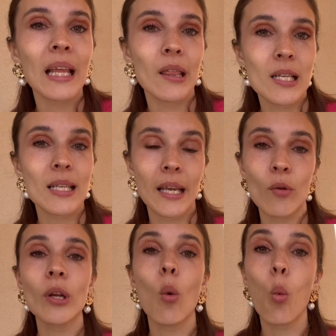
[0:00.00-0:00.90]
in this
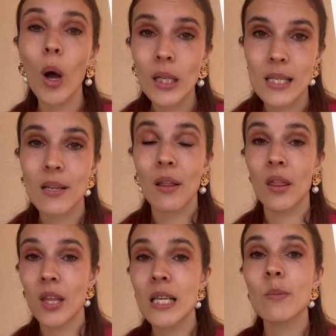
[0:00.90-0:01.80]
area once
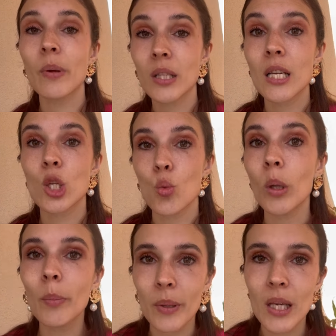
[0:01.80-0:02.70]
these buildings
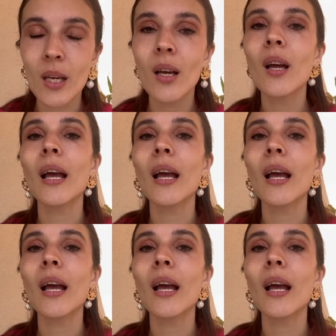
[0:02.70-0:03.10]
will be